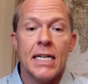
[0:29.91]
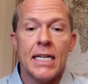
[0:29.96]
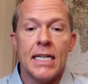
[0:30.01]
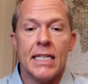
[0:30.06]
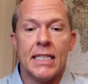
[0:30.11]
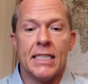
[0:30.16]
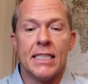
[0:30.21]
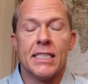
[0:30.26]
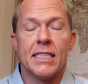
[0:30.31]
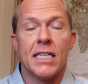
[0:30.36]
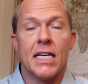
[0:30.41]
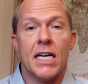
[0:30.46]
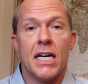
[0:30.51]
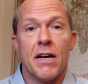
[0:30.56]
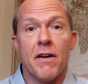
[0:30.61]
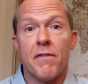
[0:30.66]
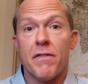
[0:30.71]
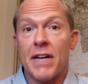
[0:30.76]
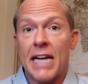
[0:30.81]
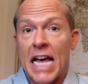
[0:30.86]
it's
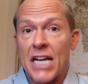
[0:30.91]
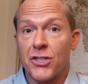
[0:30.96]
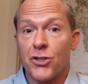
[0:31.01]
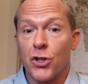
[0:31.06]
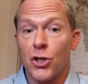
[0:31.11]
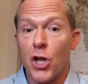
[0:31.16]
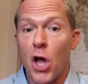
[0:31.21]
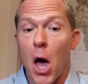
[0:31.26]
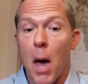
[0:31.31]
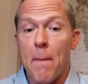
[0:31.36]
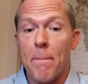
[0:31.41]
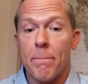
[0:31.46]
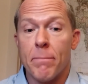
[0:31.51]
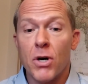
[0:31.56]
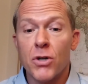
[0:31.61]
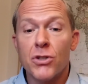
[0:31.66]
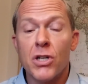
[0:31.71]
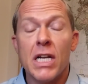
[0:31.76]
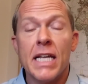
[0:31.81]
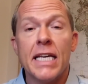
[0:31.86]
financial
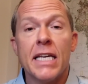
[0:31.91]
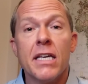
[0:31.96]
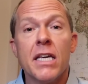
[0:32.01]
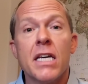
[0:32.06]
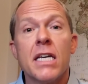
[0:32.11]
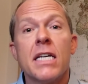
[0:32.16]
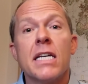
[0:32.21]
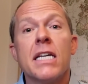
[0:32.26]
modeling,